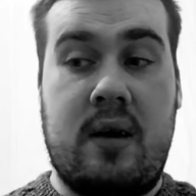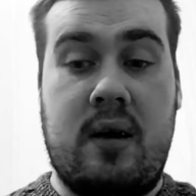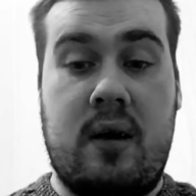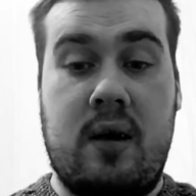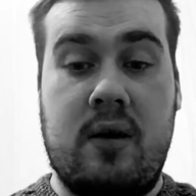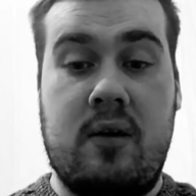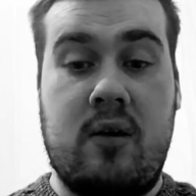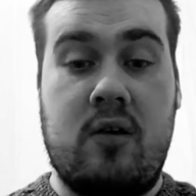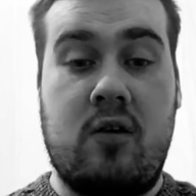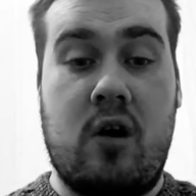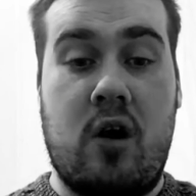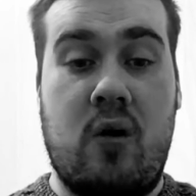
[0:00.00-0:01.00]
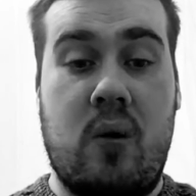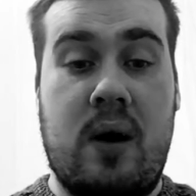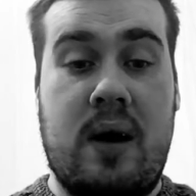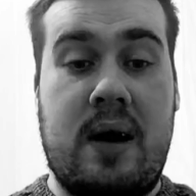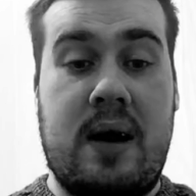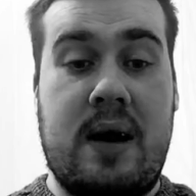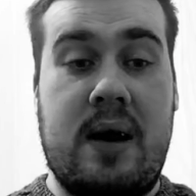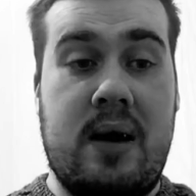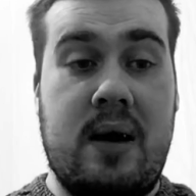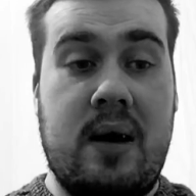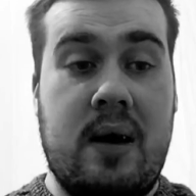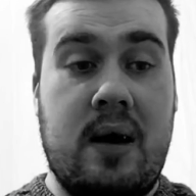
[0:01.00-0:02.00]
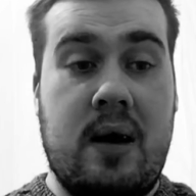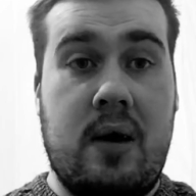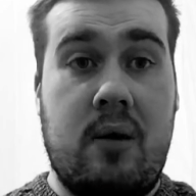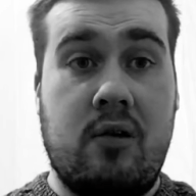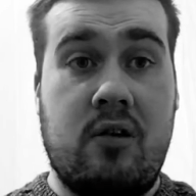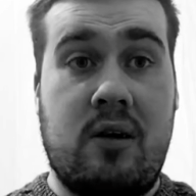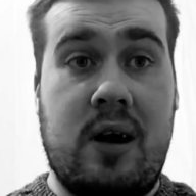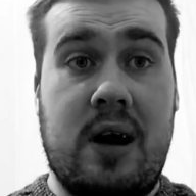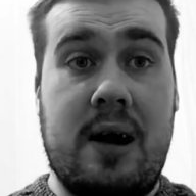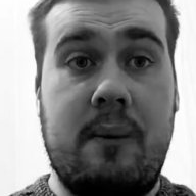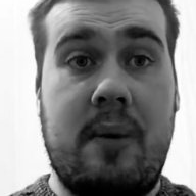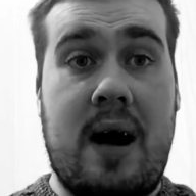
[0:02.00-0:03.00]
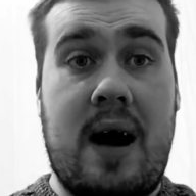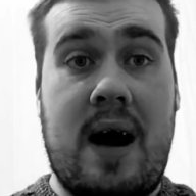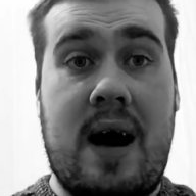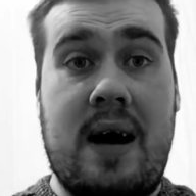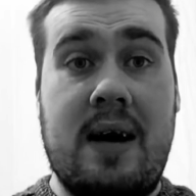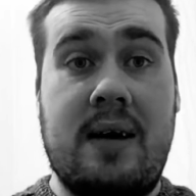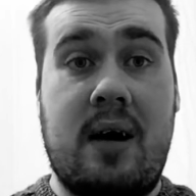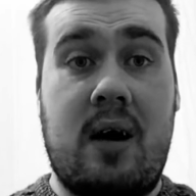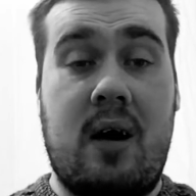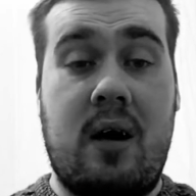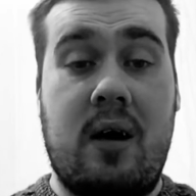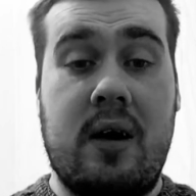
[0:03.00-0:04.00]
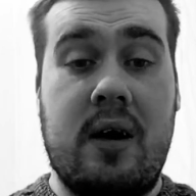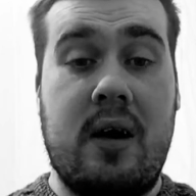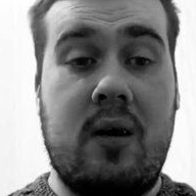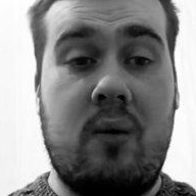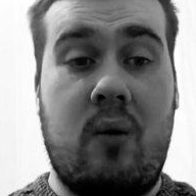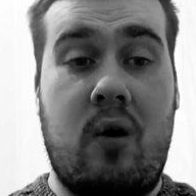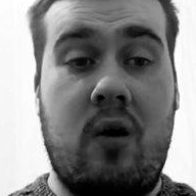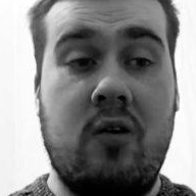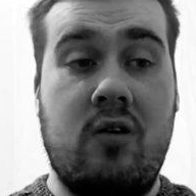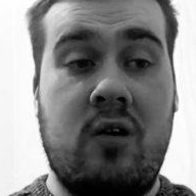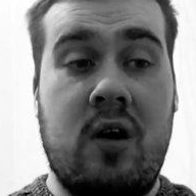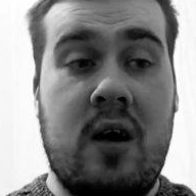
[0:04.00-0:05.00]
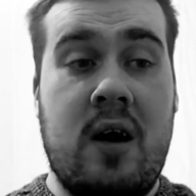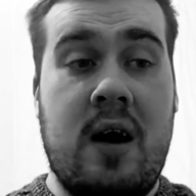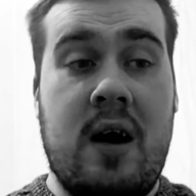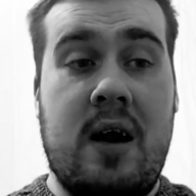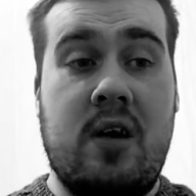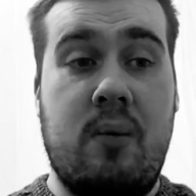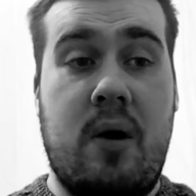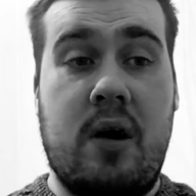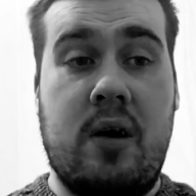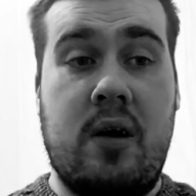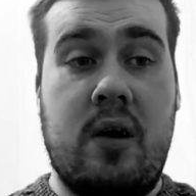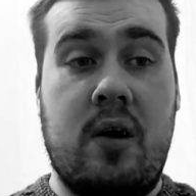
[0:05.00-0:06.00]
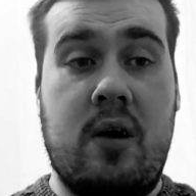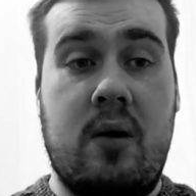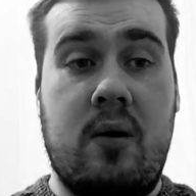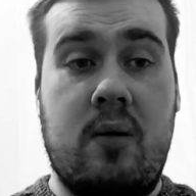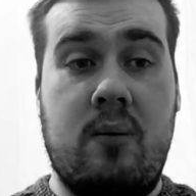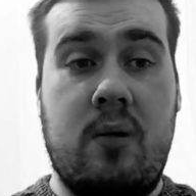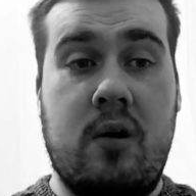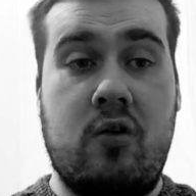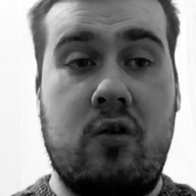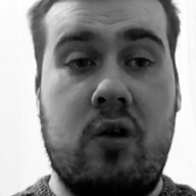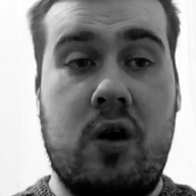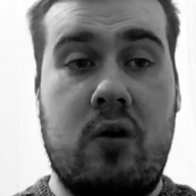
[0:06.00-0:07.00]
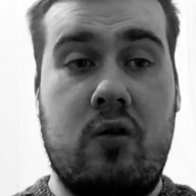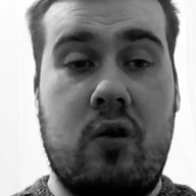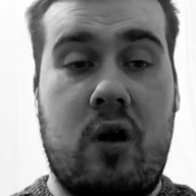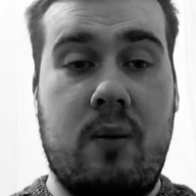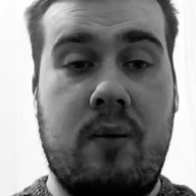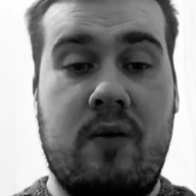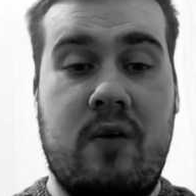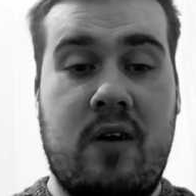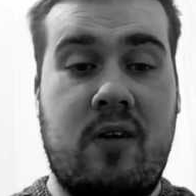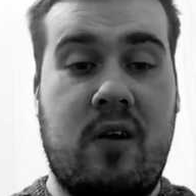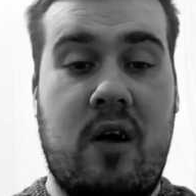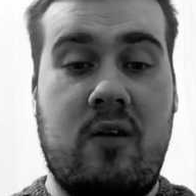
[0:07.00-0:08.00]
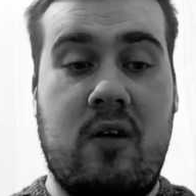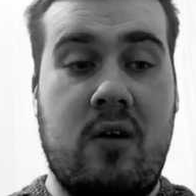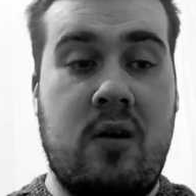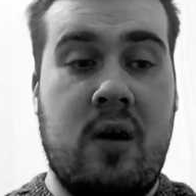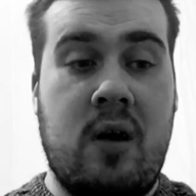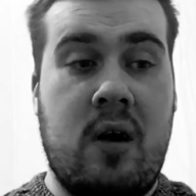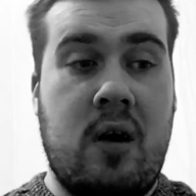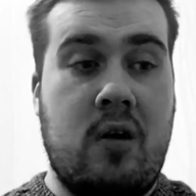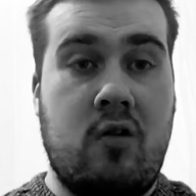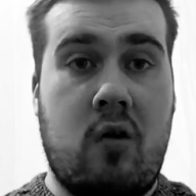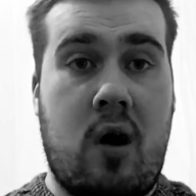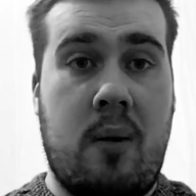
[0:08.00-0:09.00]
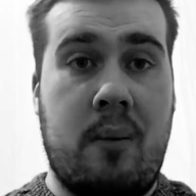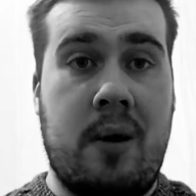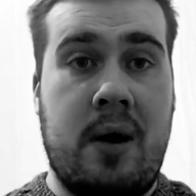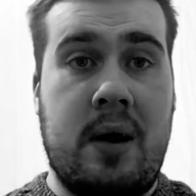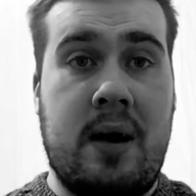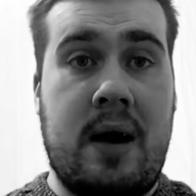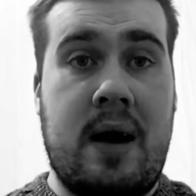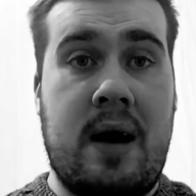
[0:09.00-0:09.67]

nights so he was asleep and I watched his murder mystery crime investigation drama